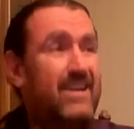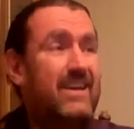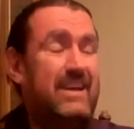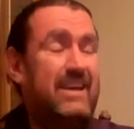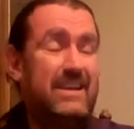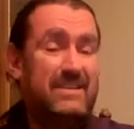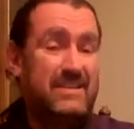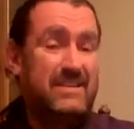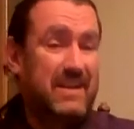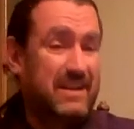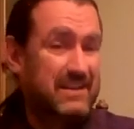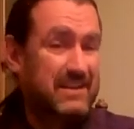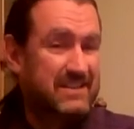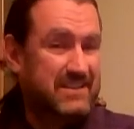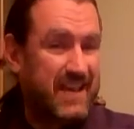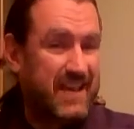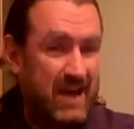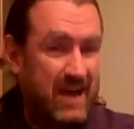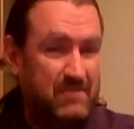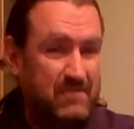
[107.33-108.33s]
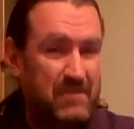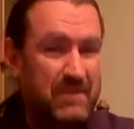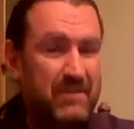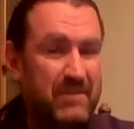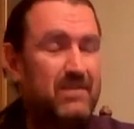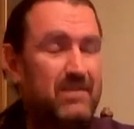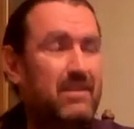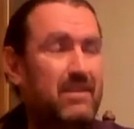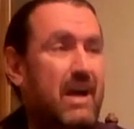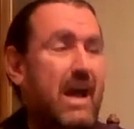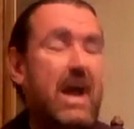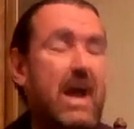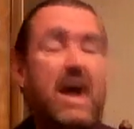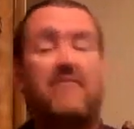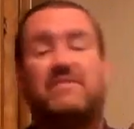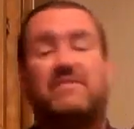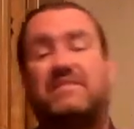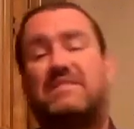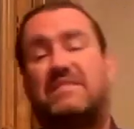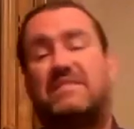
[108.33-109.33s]
It does happen. I
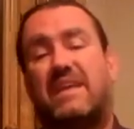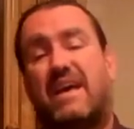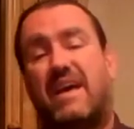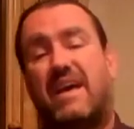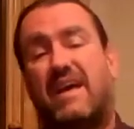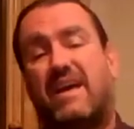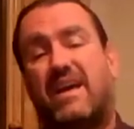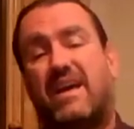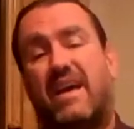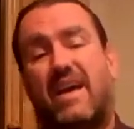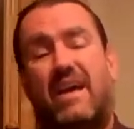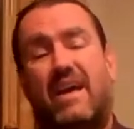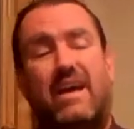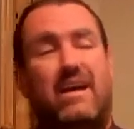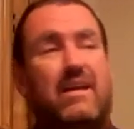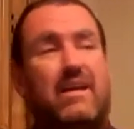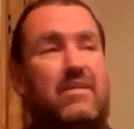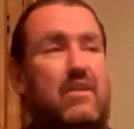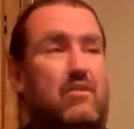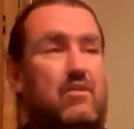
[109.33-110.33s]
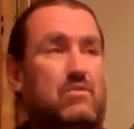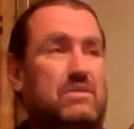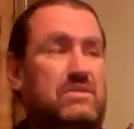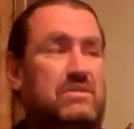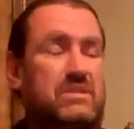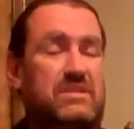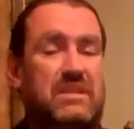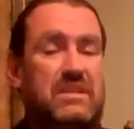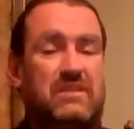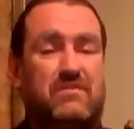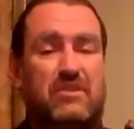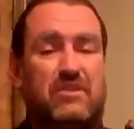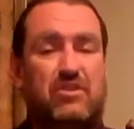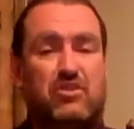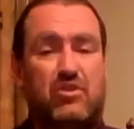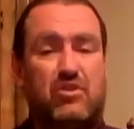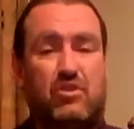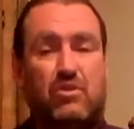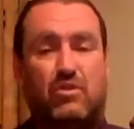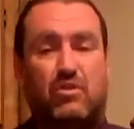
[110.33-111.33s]
have to say, there was a TV
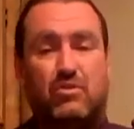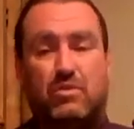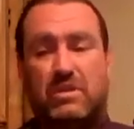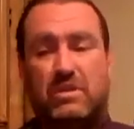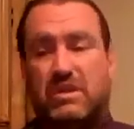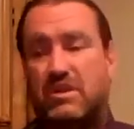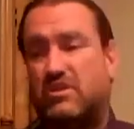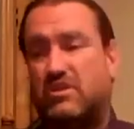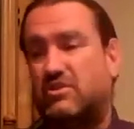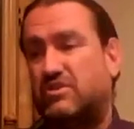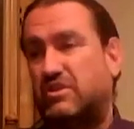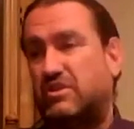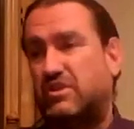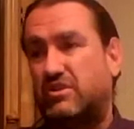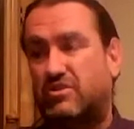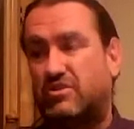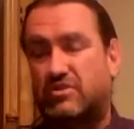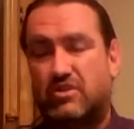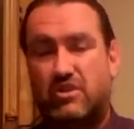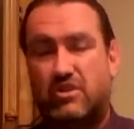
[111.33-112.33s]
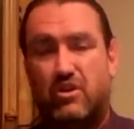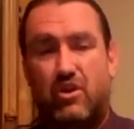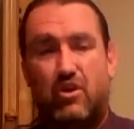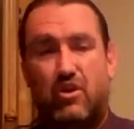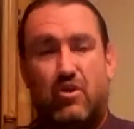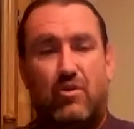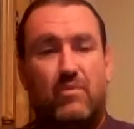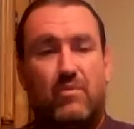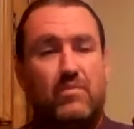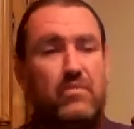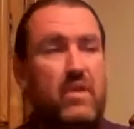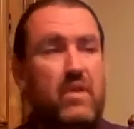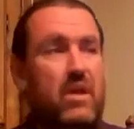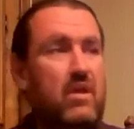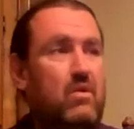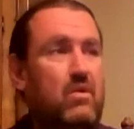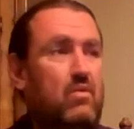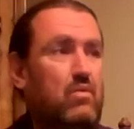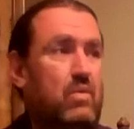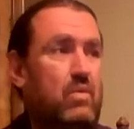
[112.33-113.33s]
show years and years ago
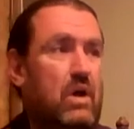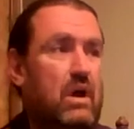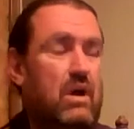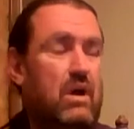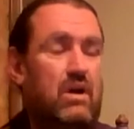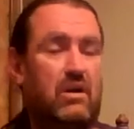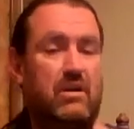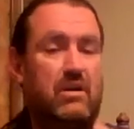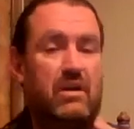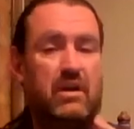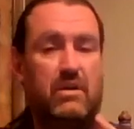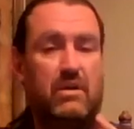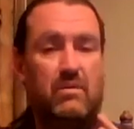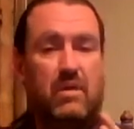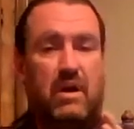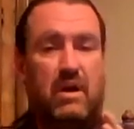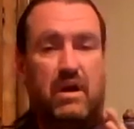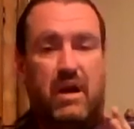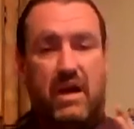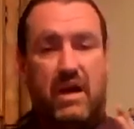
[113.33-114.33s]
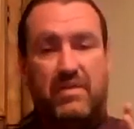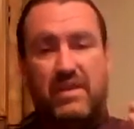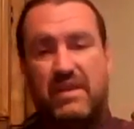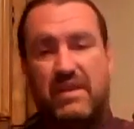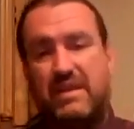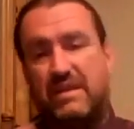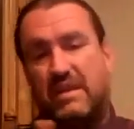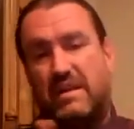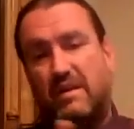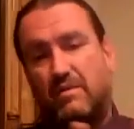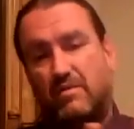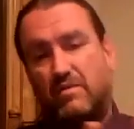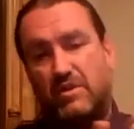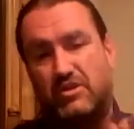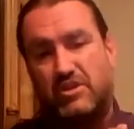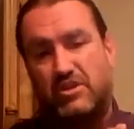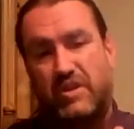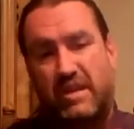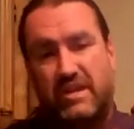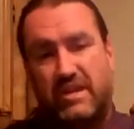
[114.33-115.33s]
where I think it
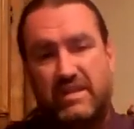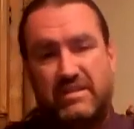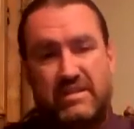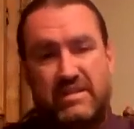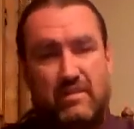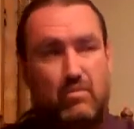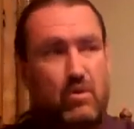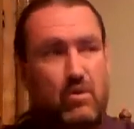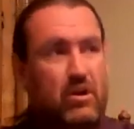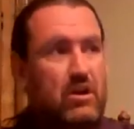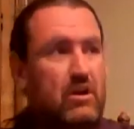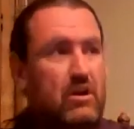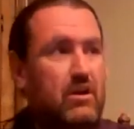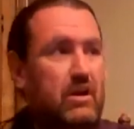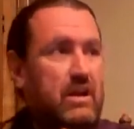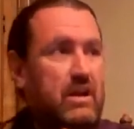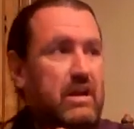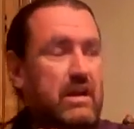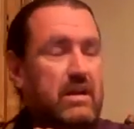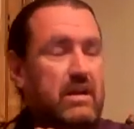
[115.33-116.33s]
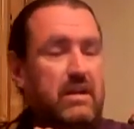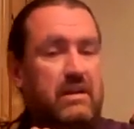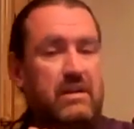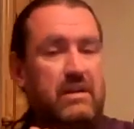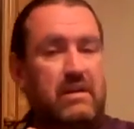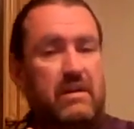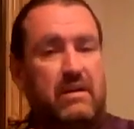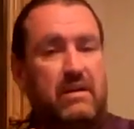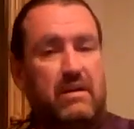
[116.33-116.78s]
originated somewhere in